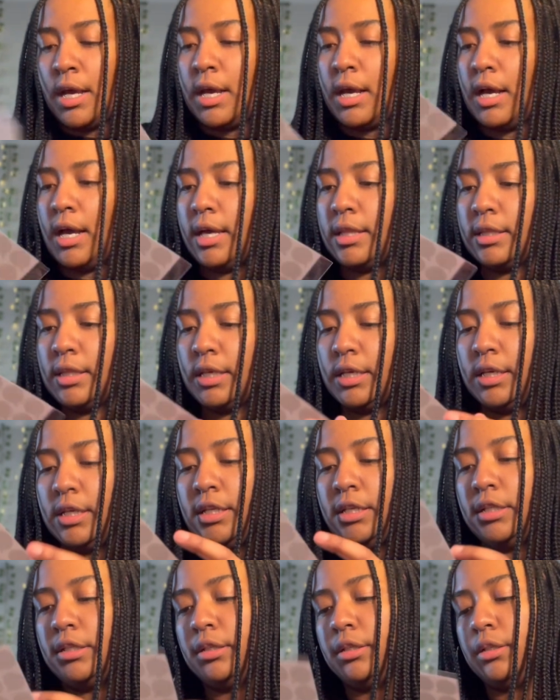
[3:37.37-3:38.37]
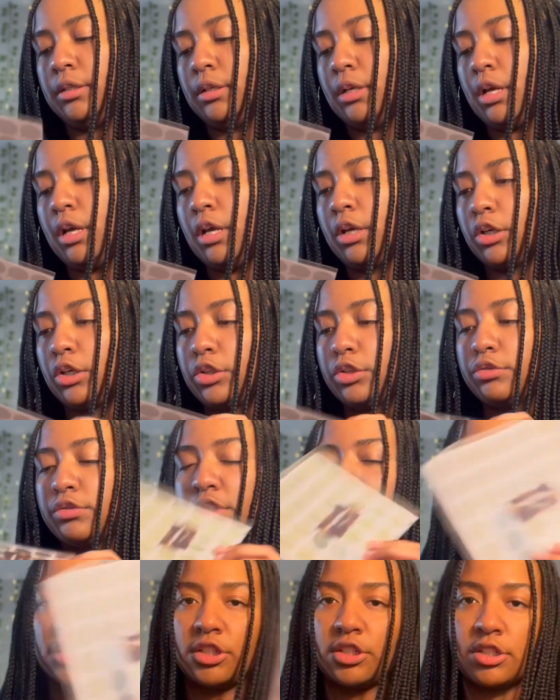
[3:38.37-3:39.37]
And then glue
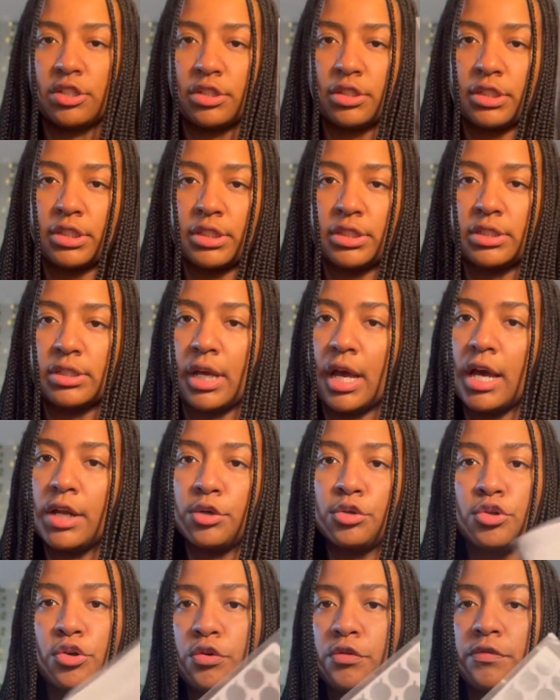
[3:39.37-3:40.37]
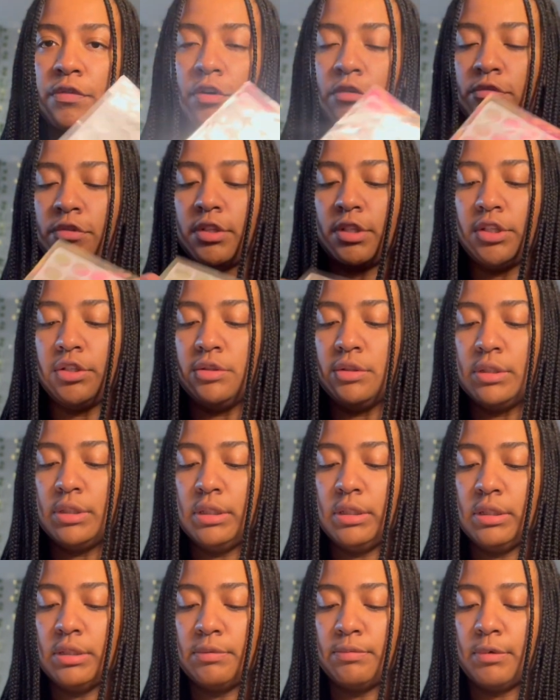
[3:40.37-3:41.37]
stickers. I don't know if I'll really use
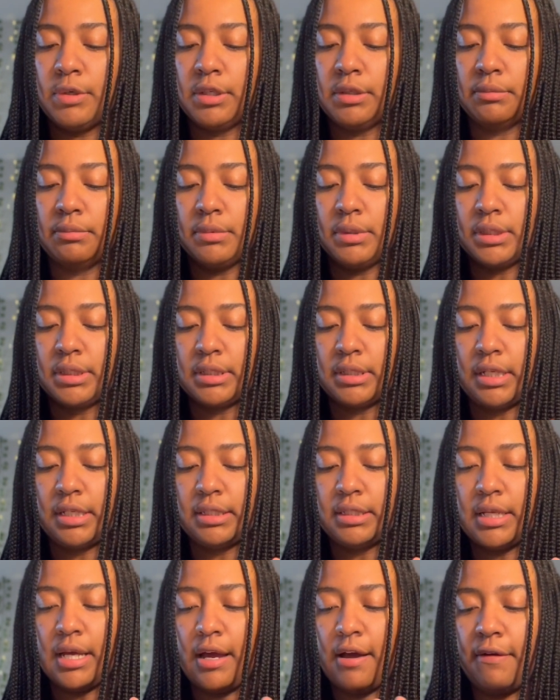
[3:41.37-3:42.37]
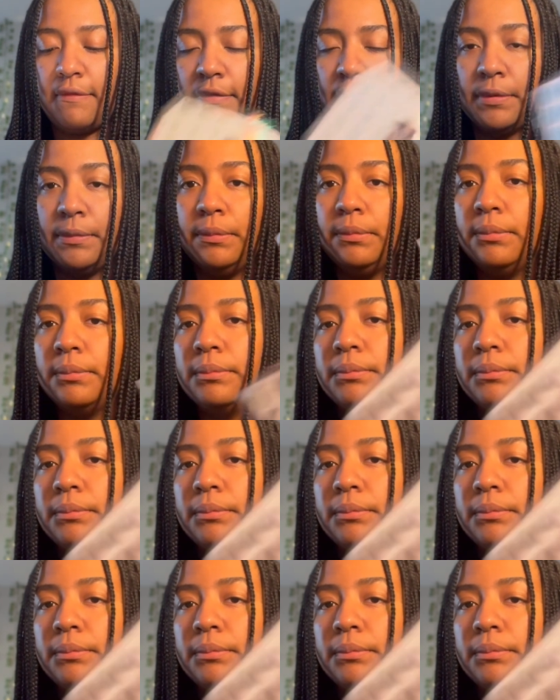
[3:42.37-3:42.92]
these, but it's nice to have them.